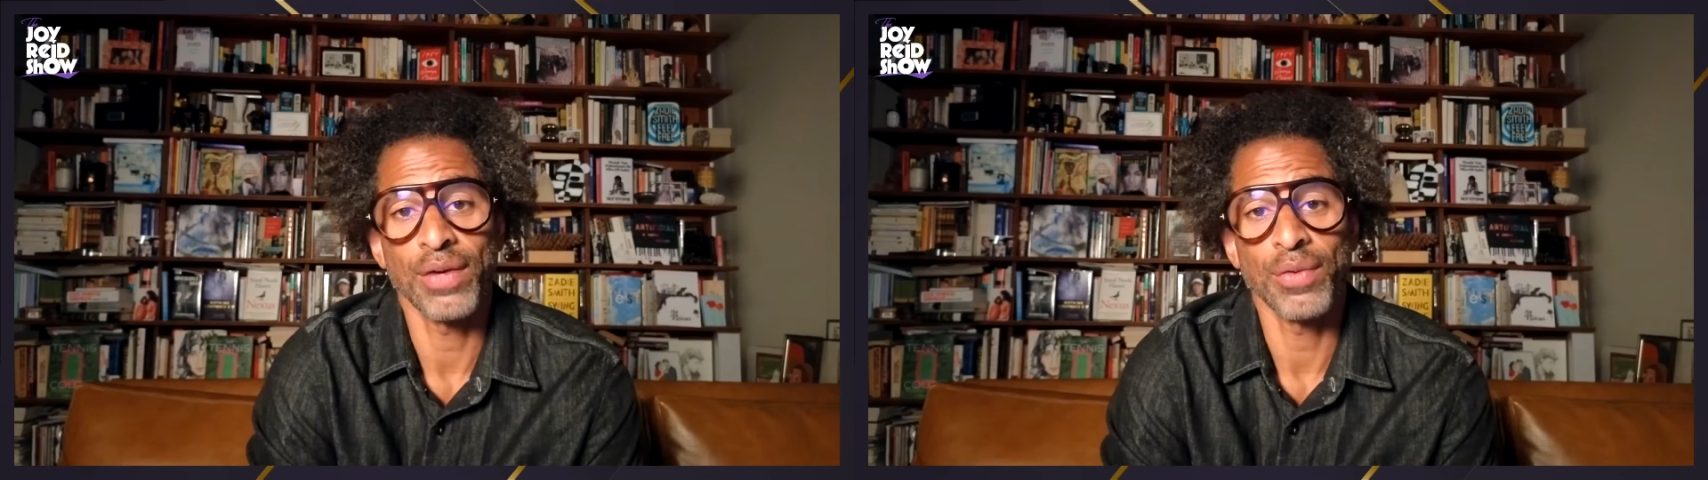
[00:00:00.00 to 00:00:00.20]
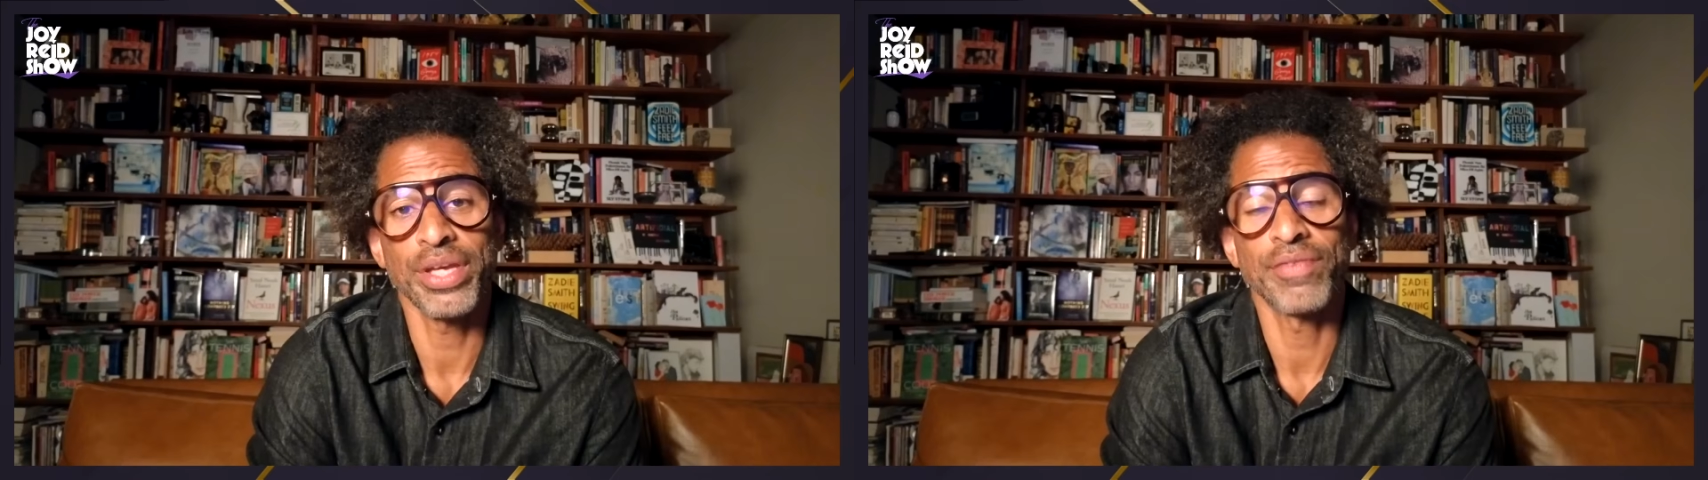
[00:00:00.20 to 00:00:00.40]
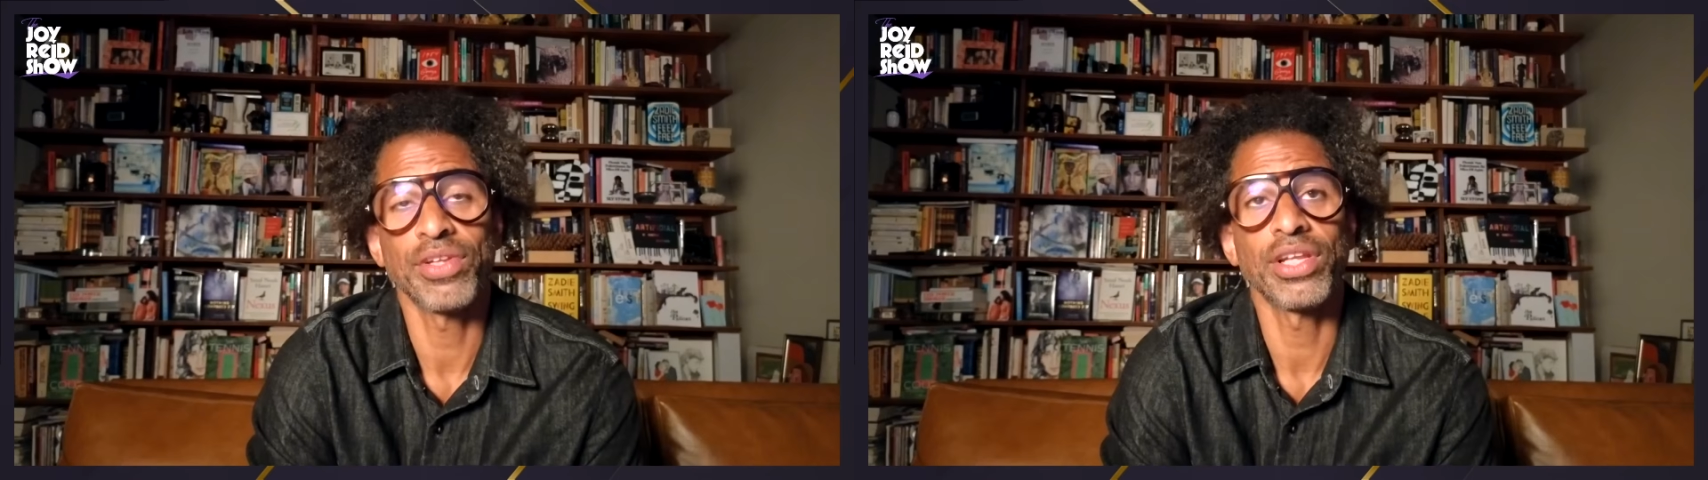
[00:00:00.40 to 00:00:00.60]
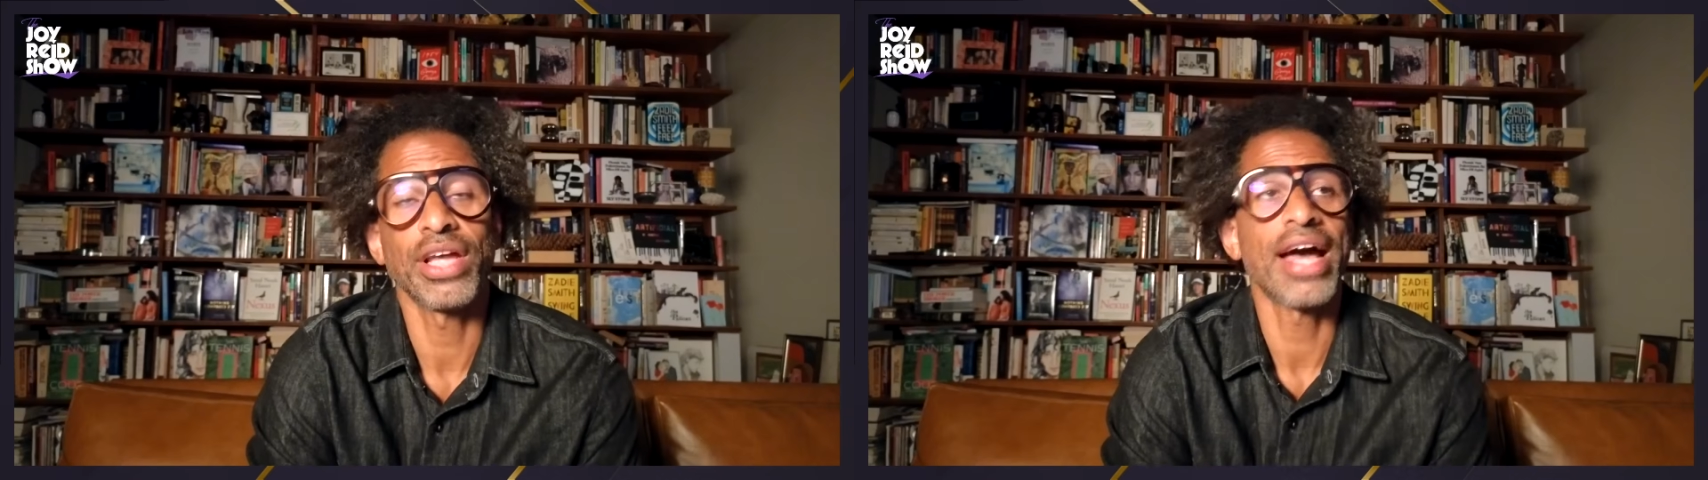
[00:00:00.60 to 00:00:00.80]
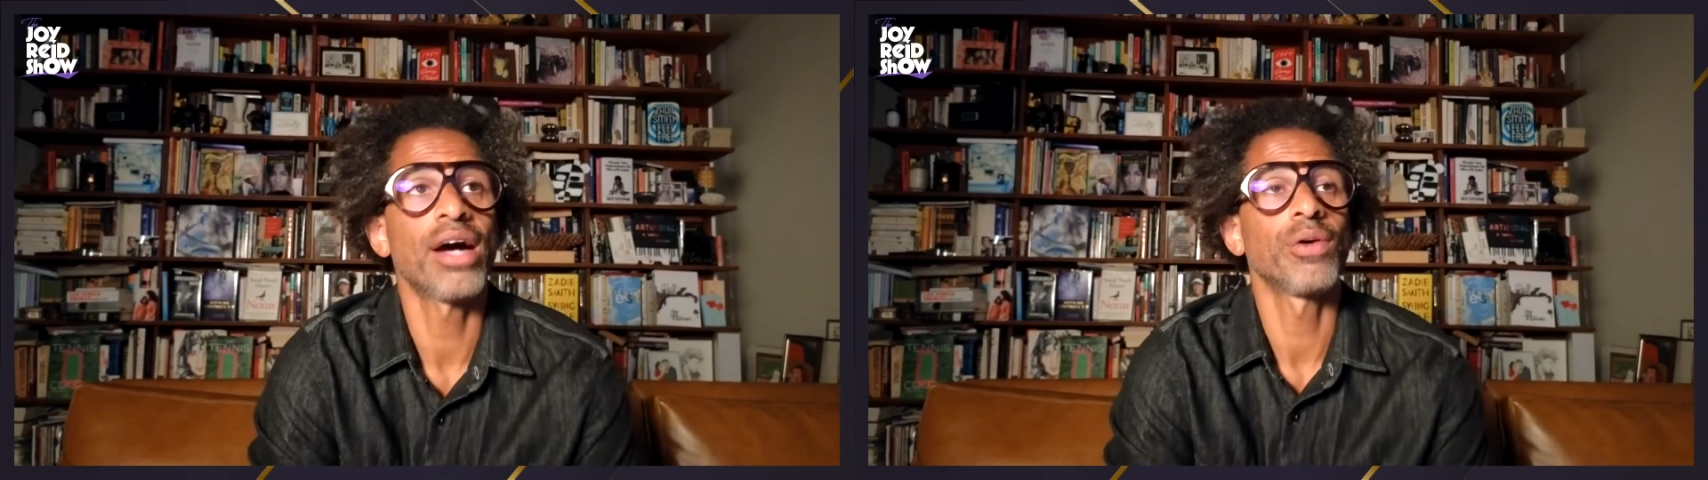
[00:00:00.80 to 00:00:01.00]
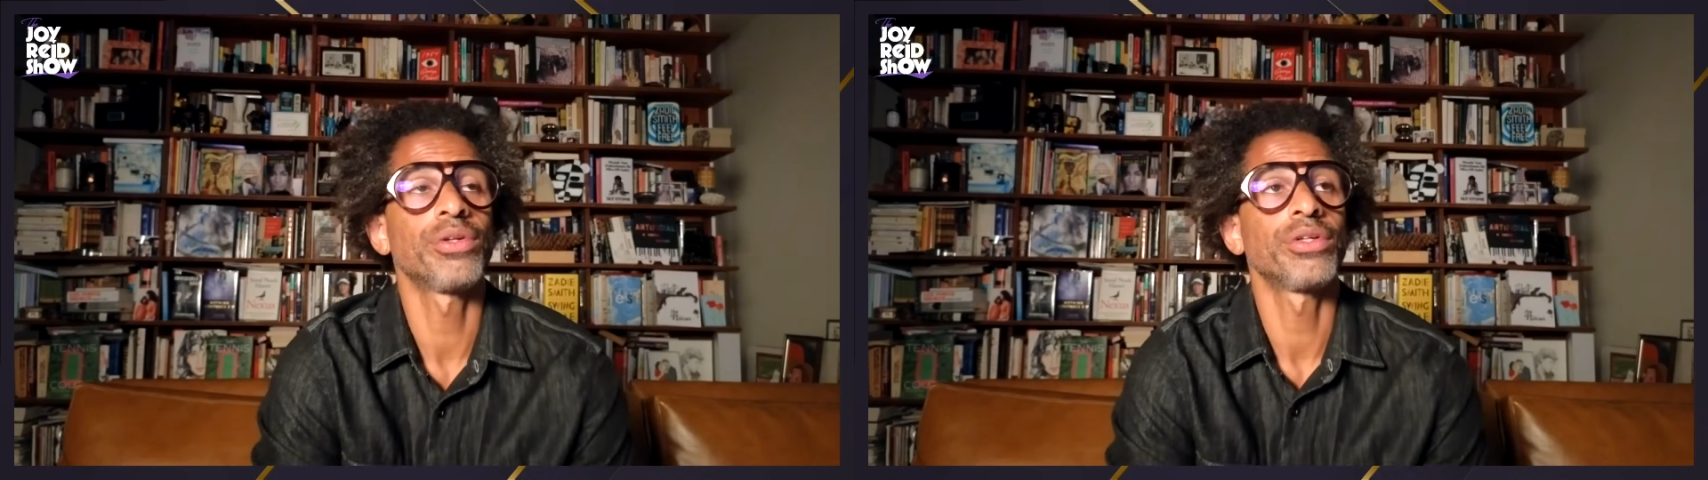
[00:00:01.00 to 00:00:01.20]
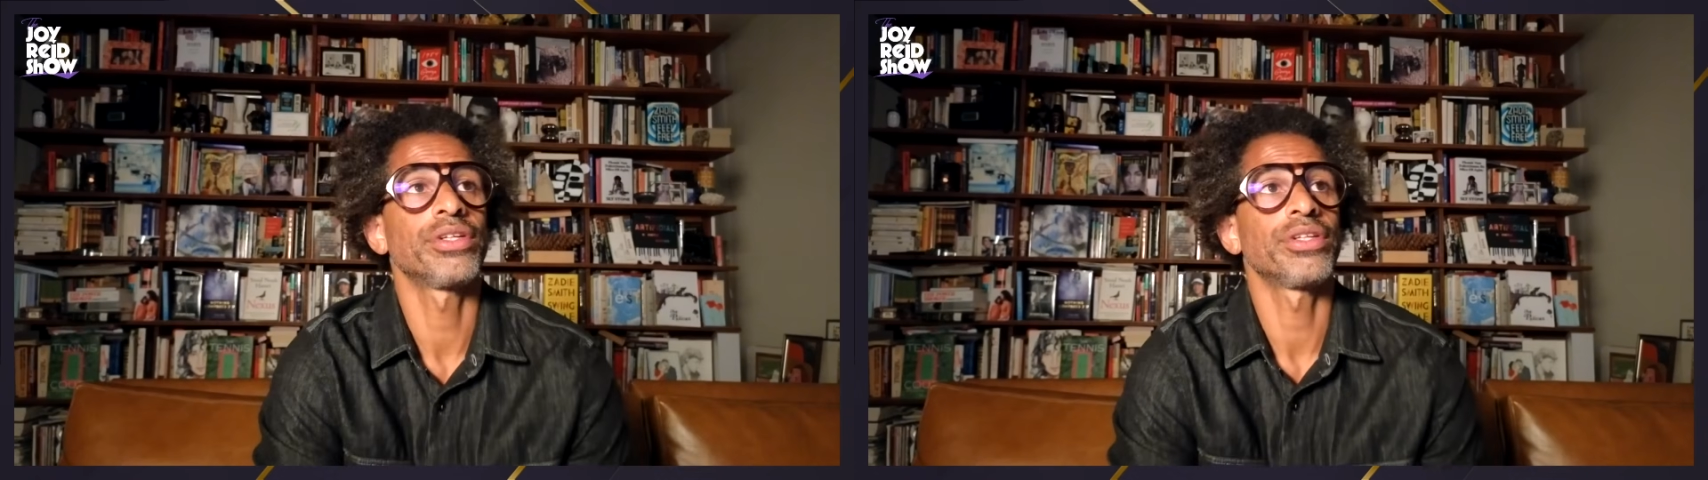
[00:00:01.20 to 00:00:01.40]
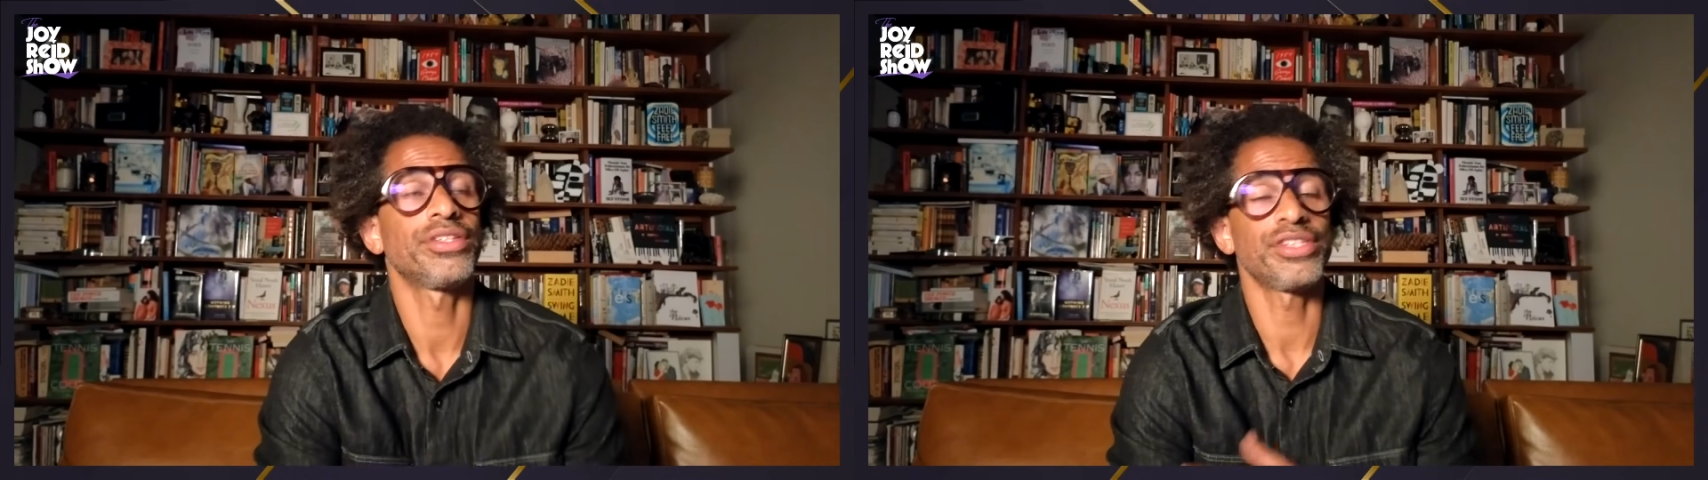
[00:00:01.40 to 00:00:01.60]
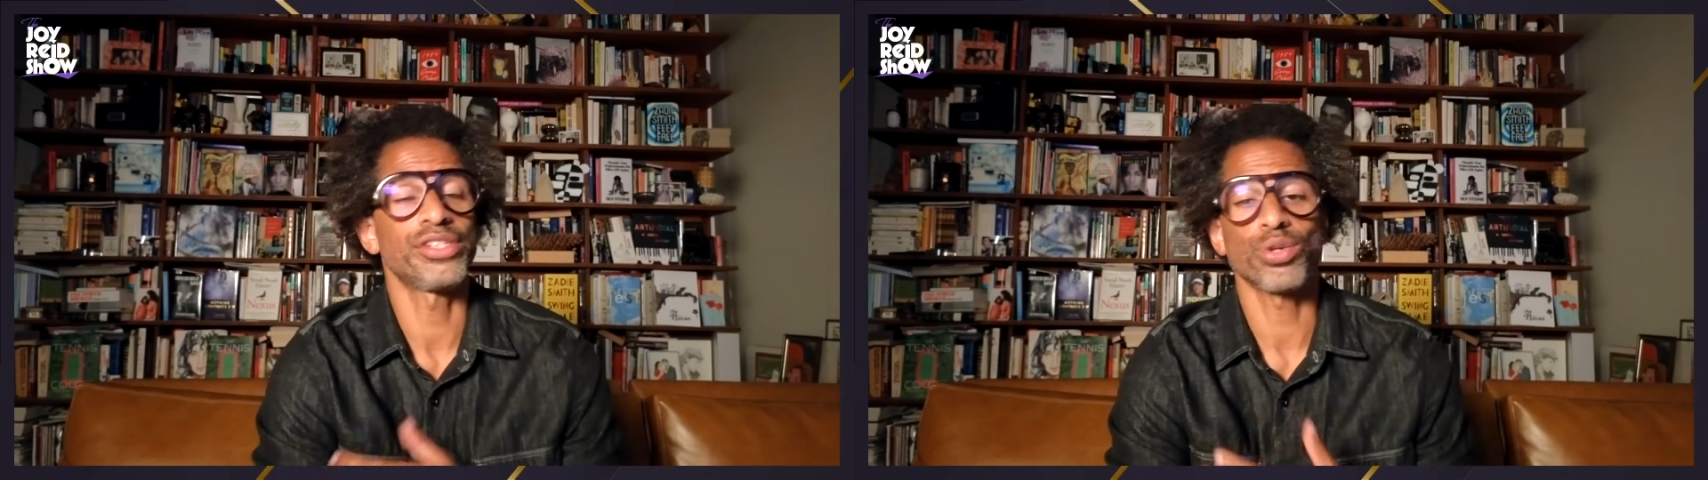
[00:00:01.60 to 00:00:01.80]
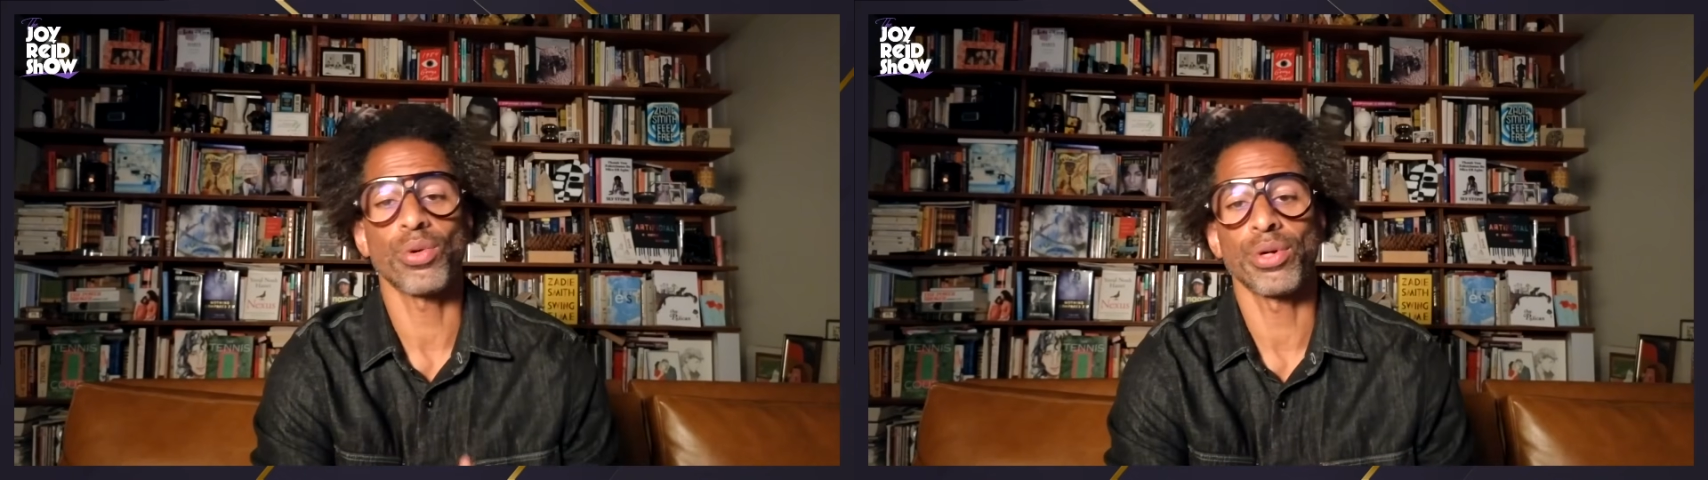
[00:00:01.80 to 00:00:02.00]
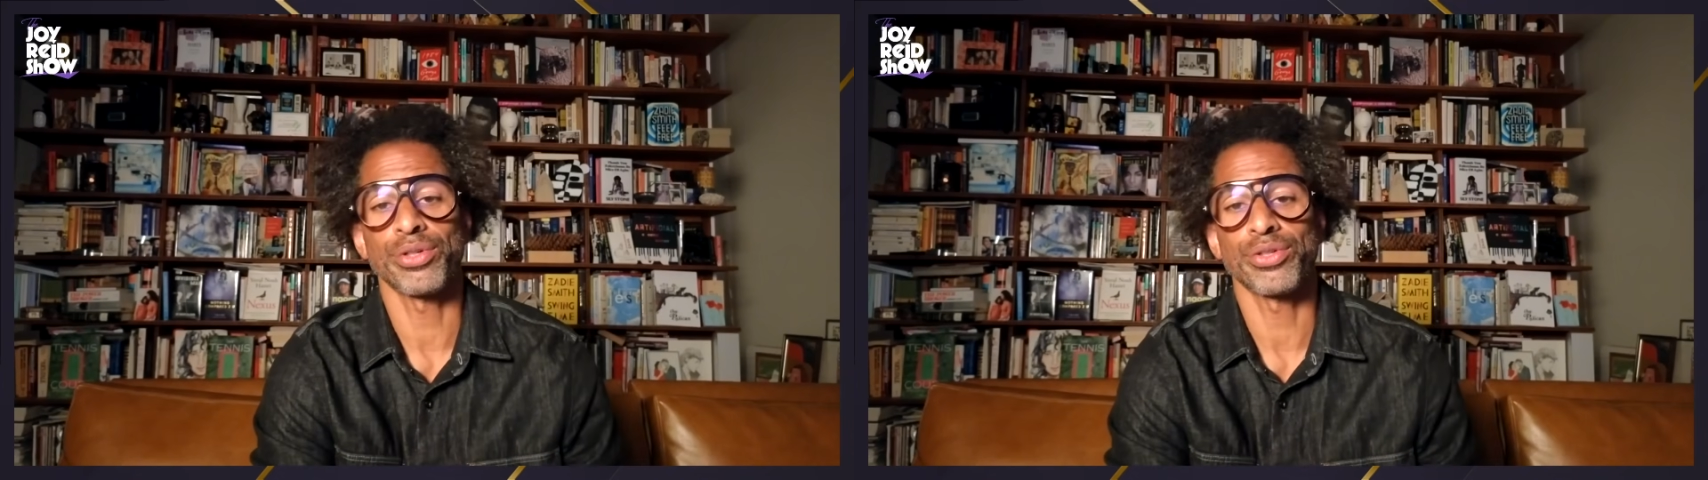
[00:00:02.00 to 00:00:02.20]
have allowed the discourse